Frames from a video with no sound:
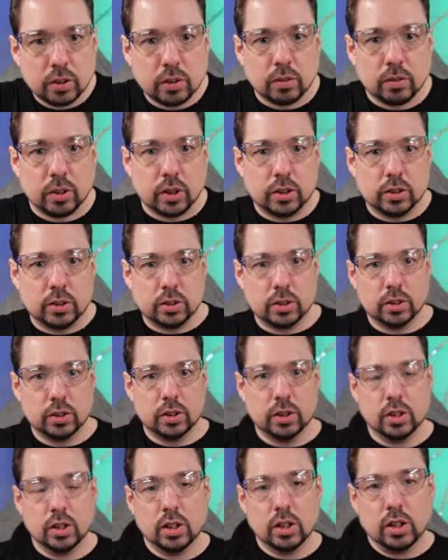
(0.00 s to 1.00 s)
Right?
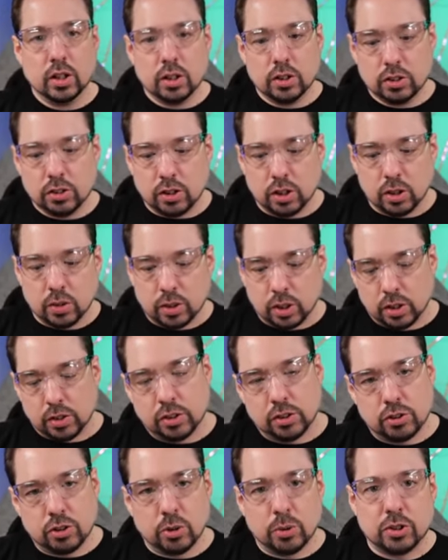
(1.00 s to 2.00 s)
Okay,
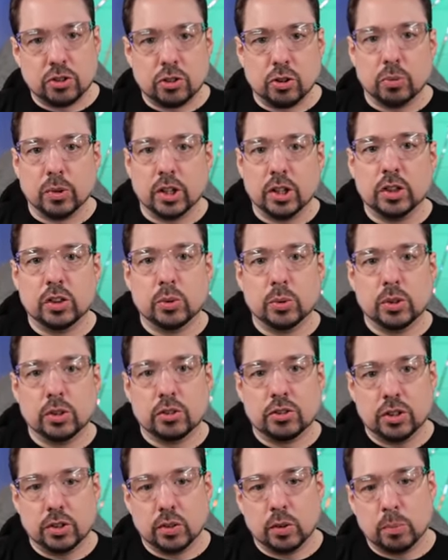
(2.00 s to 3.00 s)
so it's already doing
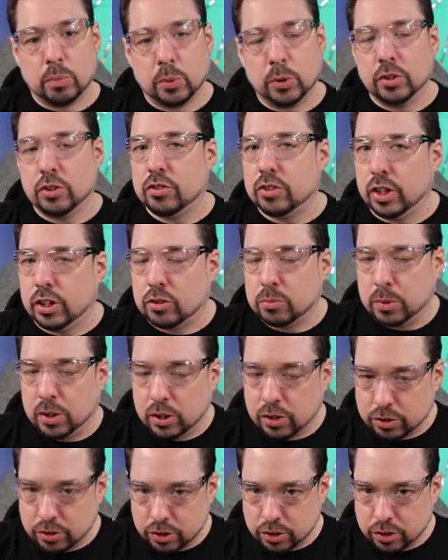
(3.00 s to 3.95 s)
0.6 because